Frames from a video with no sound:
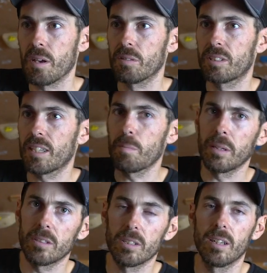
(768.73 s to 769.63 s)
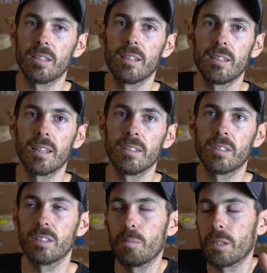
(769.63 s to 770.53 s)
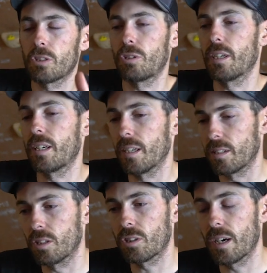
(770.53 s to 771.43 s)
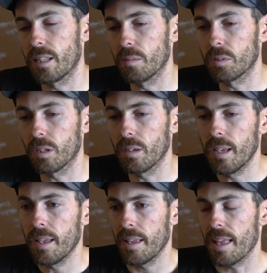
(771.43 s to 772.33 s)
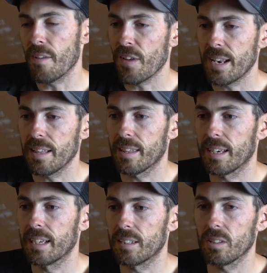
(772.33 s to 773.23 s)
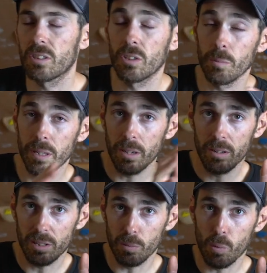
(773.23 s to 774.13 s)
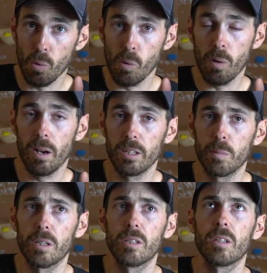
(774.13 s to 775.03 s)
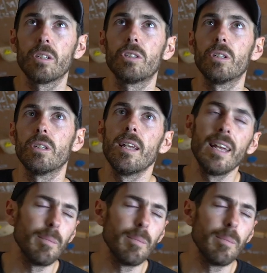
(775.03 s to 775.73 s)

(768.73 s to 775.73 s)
skipping certain things because it's a bit trickier to train them. So if anything, it does stop me going to the wall quite as much as I should.